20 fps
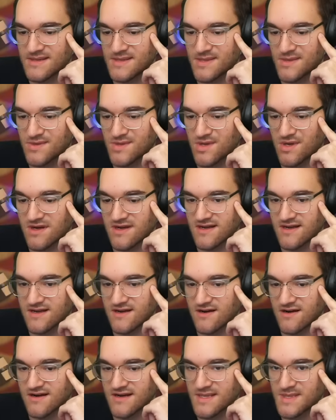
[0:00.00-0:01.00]
so drawing a
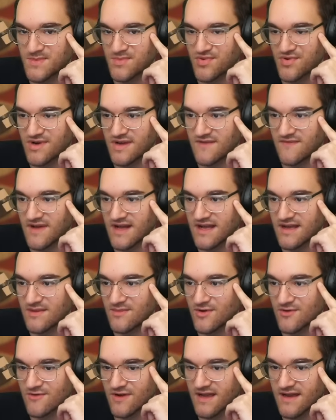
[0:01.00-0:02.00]
card is pretty
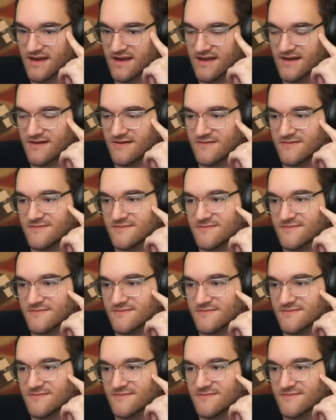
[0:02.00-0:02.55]
valuable right now.